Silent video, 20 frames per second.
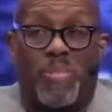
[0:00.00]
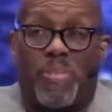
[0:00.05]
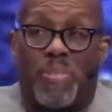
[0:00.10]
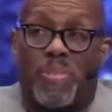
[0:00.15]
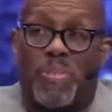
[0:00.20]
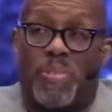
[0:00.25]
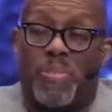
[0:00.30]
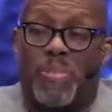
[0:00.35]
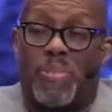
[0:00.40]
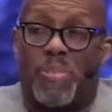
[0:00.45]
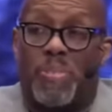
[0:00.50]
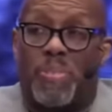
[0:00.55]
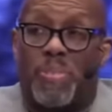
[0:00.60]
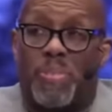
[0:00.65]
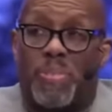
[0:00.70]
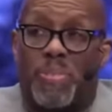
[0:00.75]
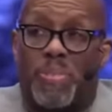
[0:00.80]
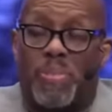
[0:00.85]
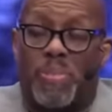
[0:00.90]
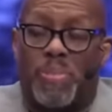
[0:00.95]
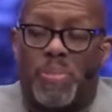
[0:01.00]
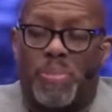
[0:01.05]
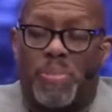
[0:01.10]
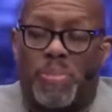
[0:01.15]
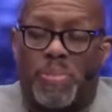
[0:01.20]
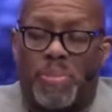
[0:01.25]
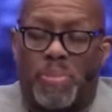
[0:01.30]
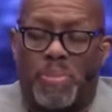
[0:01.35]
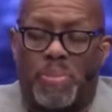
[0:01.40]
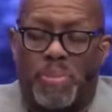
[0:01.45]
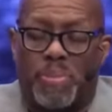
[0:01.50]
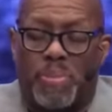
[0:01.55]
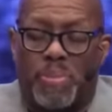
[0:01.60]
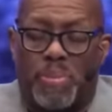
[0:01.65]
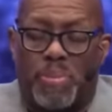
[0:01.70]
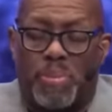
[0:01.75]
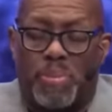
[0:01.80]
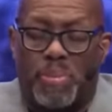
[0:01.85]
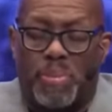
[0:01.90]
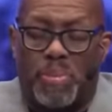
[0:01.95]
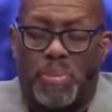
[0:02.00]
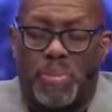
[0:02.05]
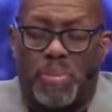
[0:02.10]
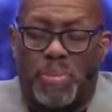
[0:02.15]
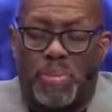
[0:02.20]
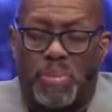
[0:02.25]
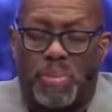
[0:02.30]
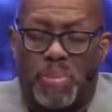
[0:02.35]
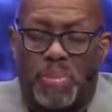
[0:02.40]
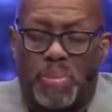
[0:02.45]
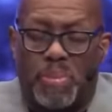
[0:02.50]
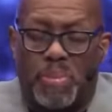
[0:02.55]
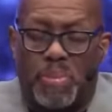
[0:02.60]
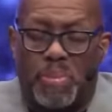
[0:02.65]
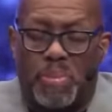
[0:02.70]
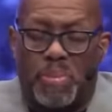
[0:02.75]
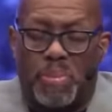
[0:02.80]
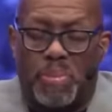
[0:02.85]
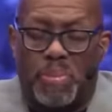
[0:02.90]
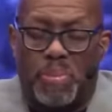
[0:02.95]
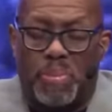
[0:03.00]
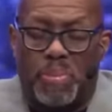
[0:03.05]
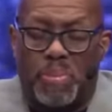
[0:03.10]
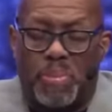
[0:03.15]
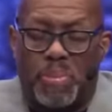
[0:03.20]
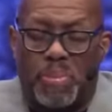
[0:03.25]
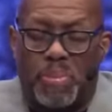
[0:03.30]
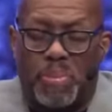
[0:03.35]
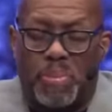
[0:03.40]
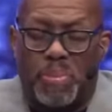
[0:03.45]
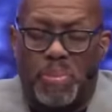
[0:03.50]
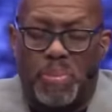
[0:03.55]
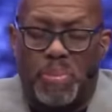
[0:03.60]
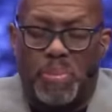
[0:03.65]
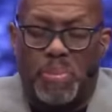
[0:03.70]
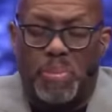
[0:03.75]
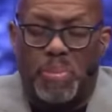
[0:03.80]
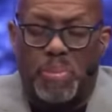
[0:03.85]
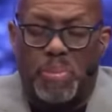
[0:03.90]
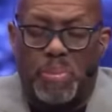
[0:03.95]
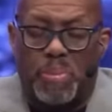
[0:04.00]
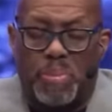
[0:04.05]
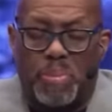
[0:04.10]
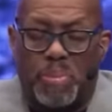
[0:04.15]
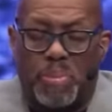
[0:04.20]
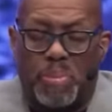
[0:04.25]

(no one is talking)